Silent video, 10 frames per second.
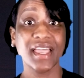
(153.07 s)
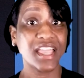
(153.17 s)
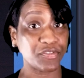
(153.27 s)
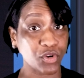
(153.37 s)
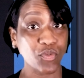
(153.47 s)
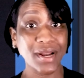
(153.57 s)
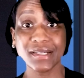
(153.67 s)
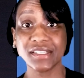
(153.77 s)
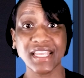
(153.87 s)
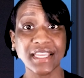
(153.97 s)
If you're ready to
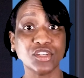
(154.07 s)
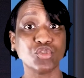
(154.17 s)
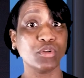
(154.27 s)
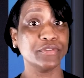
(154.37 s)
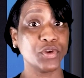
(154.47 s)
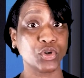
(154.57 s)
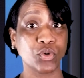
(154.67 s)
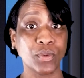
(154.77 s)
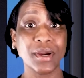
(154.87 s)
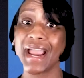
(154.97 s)
take control of your
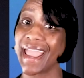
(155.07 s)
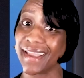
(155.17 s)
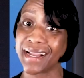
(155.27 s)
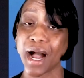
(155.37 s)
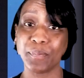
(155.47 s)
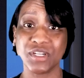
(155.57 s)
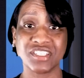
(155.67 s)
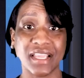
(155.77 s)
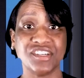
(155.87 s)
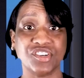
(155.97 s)
career and
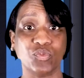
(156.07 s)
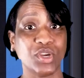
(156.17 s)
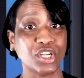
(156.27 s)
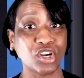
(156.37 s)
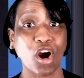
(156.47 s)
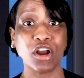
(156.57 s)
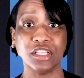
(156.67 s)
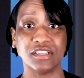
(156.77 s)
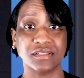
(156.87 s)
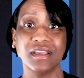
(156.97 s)
compensation,
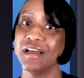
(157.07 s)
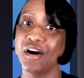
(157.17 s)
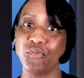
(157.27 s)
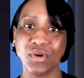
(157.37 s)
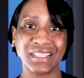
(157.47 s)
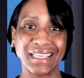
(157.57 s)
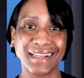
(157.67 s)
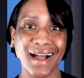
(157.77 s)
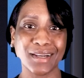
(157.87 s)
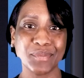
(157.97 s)
regardless of what the
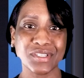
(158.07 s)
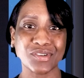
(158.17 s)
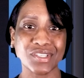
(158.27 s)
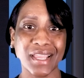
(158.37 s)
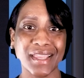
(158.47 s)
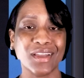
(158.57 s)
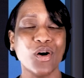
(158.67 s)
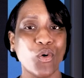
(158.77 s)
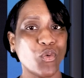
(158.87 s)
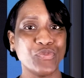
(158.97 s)
economists are saying,
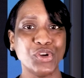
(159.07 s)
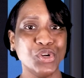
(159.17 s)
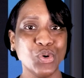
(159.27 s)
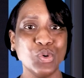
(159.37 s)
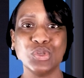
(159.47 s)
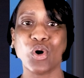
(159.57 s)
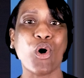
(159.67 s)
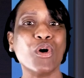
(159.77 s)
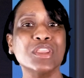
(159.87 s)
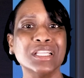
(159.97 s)
the news,
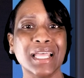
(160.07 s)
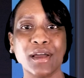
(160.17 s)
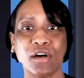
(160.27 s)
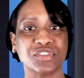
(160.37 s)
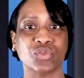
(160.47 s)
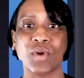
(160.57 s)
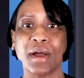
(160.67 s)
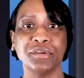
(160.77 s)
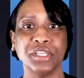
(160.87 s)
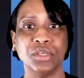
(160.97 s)
or the layoffs
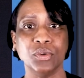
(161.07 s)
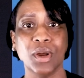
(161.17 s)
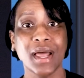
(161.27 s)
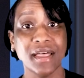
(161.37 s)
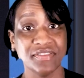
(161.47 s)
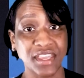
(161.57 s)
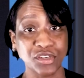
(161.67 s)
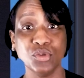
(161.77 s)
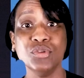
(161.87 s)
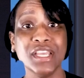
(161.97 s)
surrounding you, then
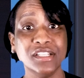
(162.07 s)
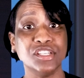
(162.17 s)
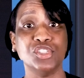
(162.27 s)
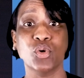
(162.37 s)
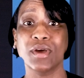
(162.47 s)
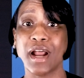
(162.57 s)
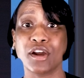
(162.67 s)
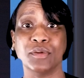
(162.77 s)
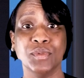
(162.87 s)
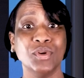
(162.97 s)
you need to join our
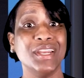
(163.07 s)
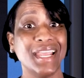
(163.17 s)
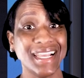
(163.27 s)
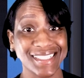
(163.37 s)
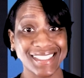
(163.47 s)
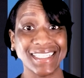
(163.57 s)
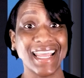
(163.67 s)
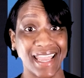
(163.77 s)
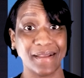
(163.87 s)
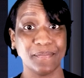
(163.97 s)
community today.